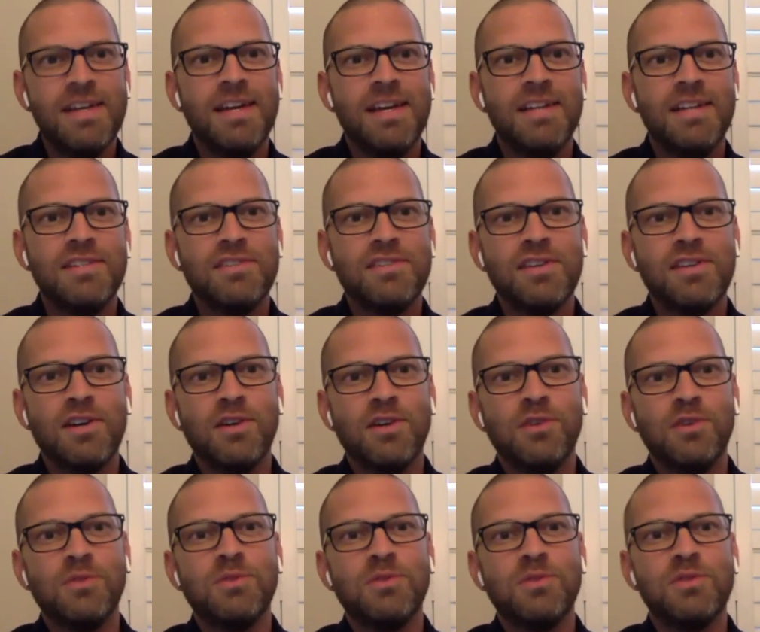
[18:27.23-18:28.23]
And
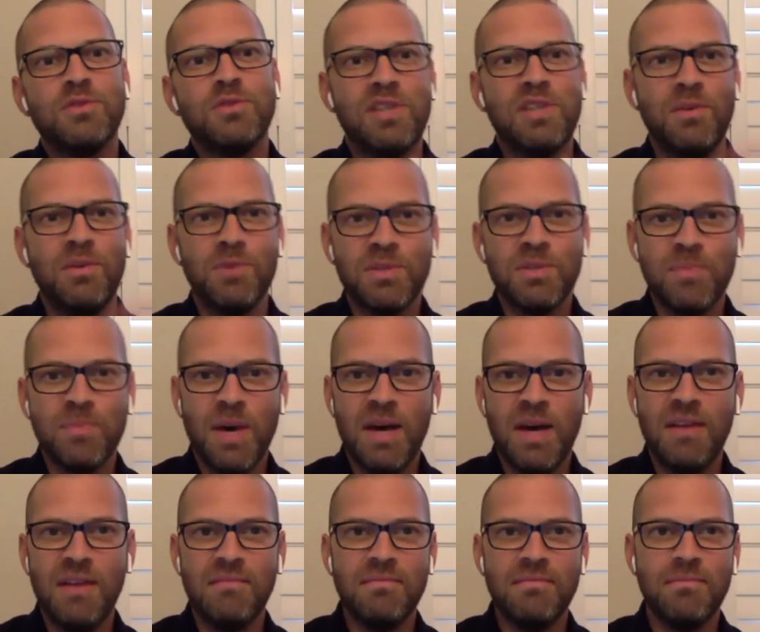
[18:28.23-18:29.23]
so she was
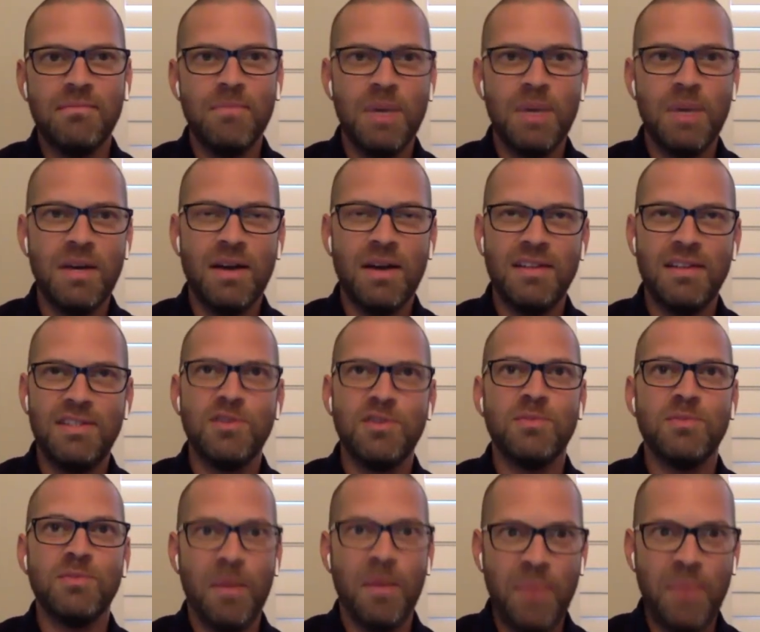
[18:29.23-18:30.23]
my
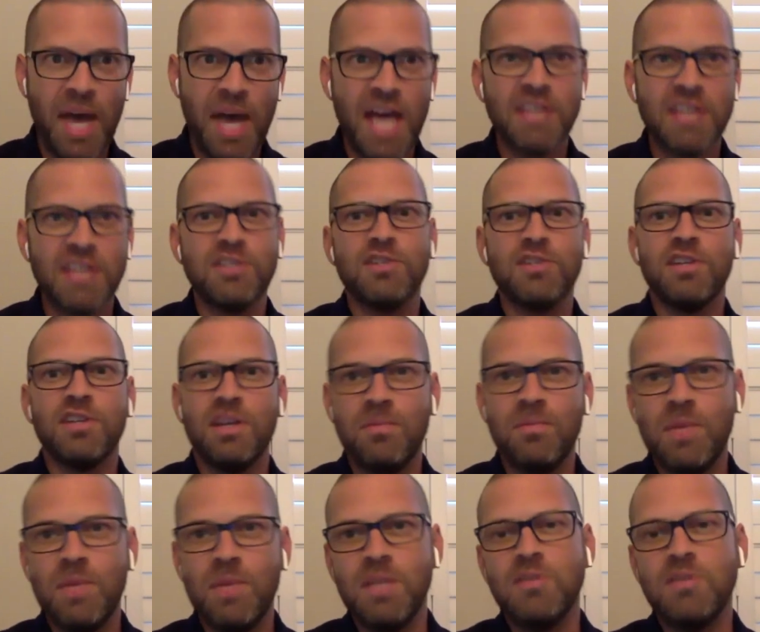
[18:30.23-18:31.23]
pastor and
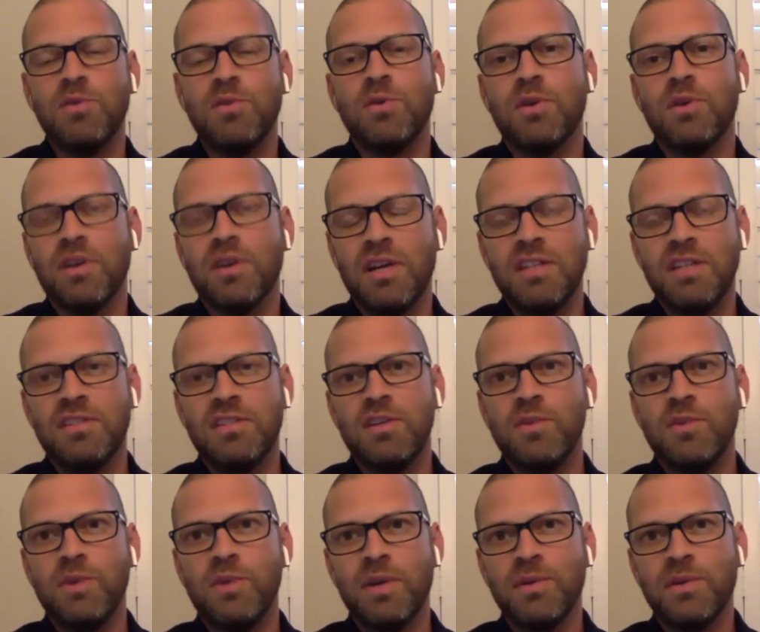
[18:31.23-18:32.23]
mentor. And so
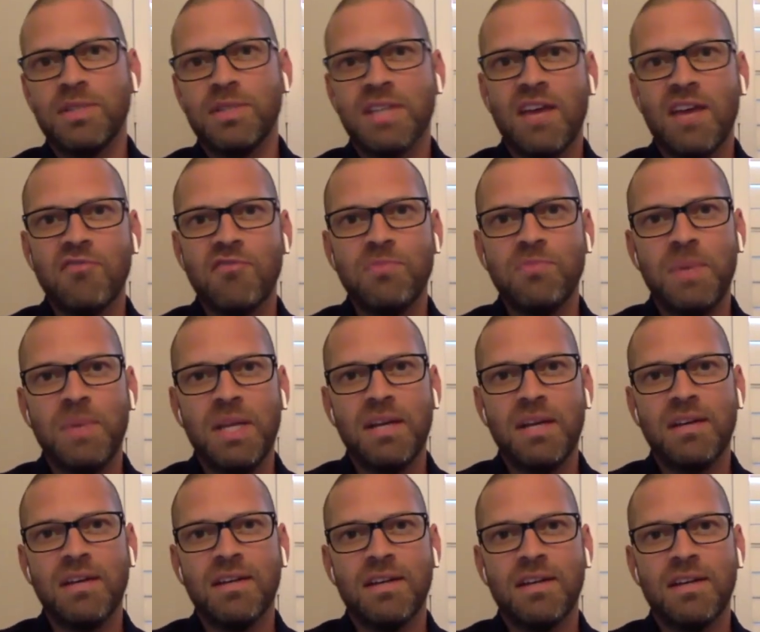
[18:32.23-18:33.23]
when it was time for me
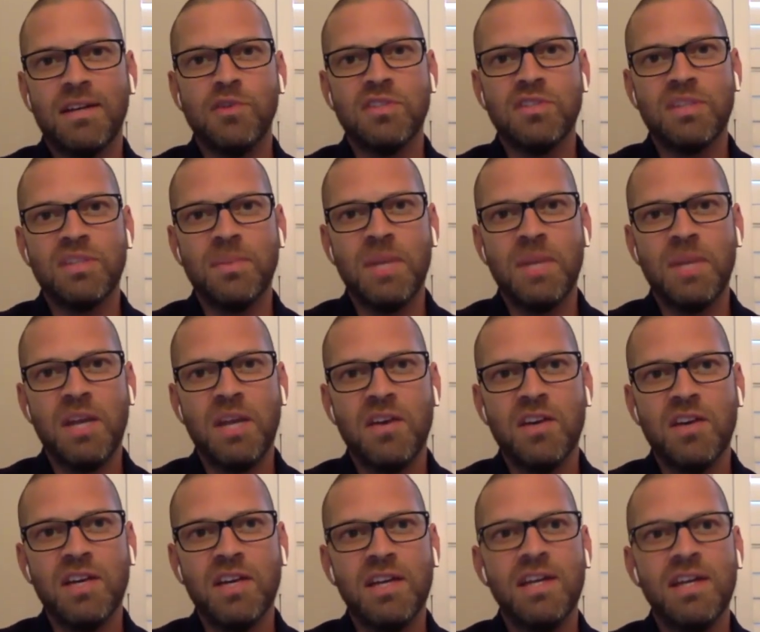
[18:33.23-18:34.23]
to go to
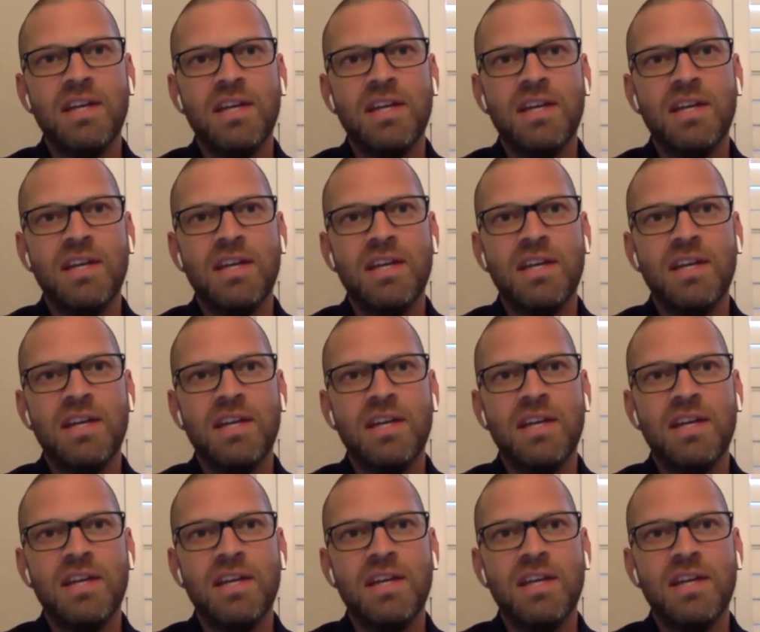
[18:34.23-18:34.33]
seminary,